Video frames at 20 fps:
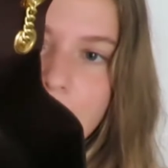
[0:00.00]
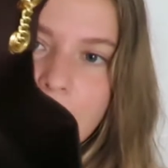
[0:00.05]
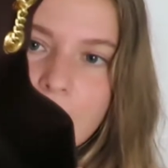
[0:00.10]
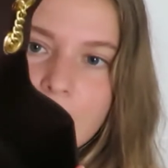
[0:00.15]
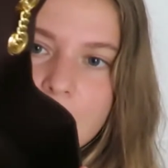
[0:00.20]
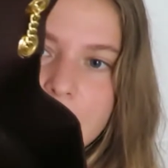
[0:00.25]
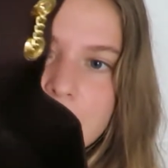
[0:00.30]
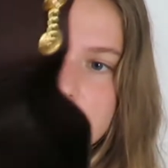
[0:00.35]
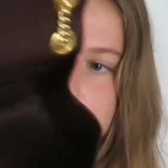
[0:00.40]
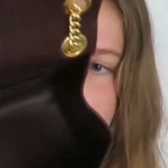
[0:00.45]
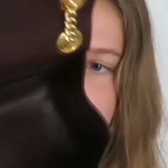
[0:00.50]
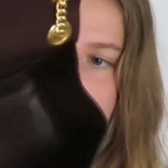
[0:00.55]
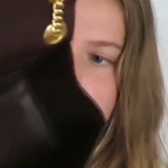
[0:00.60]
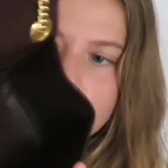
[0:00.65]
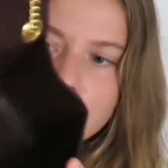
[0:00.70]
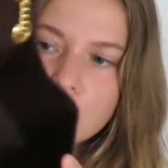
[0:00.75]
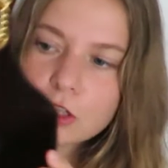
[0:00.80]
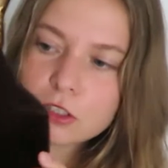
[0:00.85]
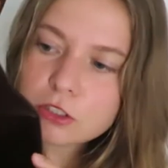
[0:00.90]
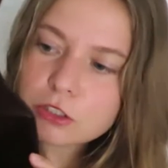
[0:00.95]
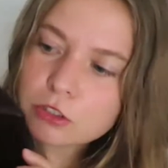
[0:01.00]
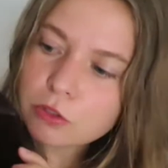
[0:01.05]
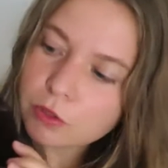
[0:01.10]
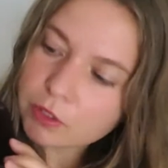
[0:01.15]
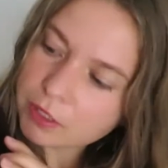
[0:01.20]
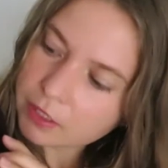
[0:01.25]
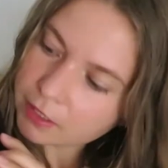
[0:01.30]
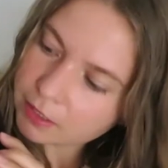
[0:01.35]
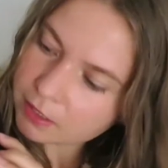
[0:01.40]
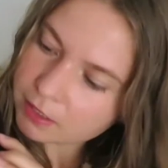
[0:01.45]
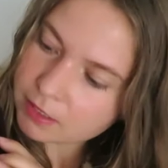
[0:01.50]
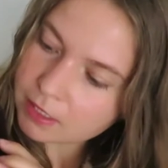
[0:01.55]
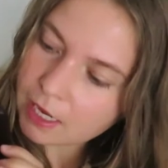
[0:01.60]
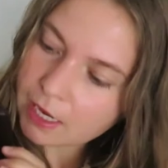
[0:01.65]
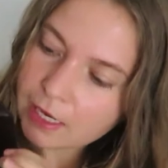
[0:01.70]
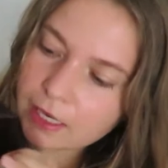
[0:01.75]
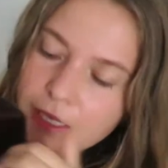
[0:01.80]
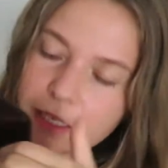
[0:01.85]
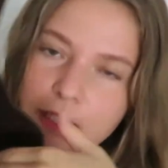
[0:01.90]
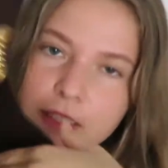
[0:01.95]
And also on the
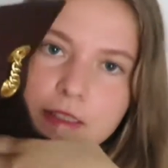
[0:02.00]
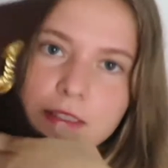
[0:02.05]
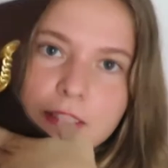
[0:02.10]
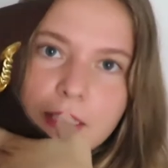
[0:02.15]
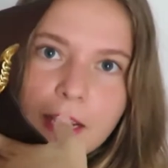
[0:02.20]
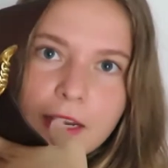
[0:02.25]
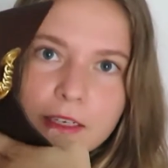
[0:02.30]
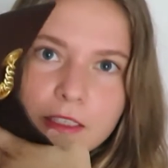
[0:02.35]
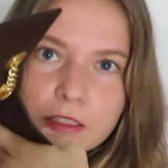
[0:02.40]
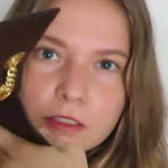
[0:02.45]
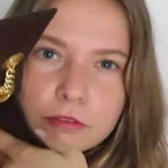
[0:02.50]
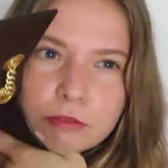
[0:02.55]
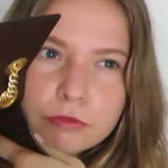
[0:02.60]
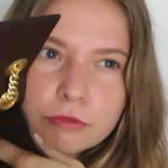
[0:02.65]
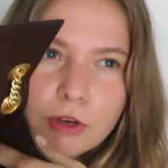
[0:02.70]
inside, it's kind of